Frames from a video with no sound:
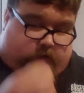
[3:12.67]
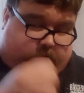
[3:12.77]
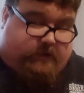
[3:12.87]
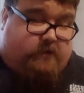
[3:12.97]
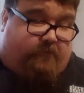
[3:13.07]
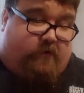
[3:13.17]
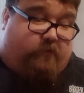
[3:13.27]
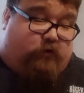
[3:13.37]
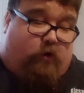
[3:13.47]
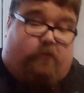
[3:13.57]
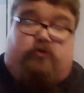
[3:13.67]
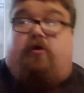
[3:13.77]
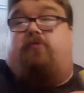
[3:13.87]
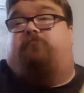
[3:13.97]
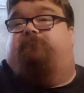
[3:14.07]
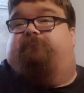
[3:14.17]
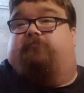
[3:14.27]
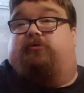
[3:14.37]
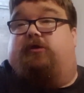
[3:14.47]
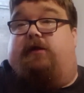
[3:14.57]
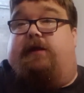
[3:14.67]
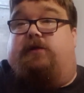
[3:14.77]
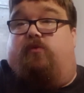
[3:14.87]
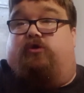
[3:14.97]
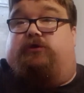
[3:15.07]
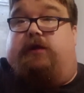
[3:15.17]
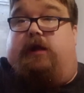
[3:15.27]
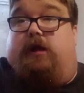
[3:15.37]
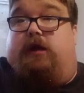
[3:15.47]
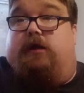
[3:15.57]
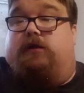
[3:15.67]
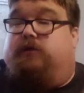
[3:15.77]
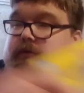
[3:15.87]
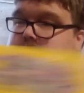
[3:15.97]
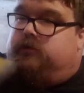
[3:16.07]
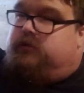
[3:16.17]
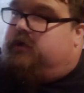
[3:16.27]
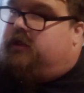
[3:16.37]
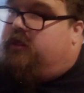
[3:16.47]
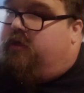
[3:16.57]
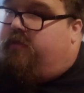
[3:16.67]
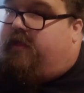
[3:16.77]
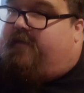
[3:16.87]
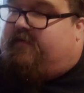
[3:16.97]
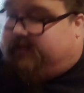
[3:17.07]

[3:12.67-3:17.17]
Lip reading: Season 3 of Doom Patrol. I need to watch the other